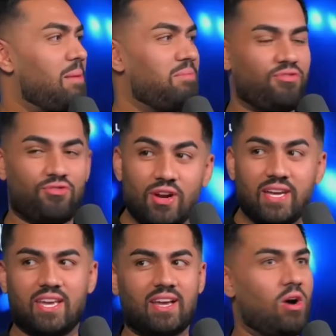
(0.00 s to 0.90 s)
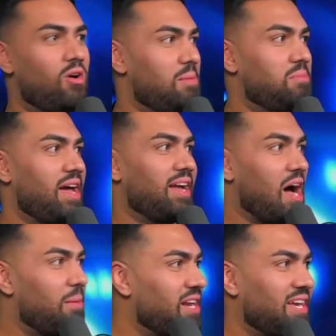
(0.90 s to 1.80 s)
I'm freaking out. I'm like,
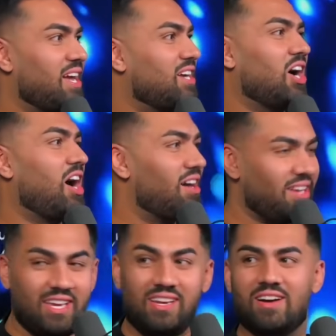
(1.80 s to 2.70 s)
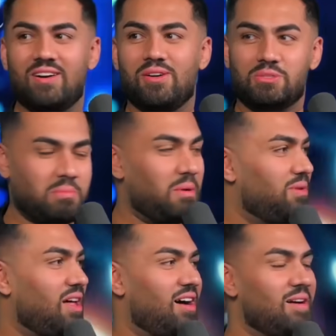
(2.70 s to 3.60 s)
I'm going to get caught. He knows, blah, blah,
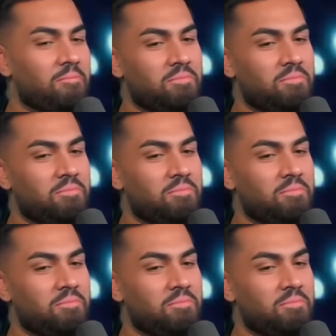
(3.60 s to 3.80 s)
blah.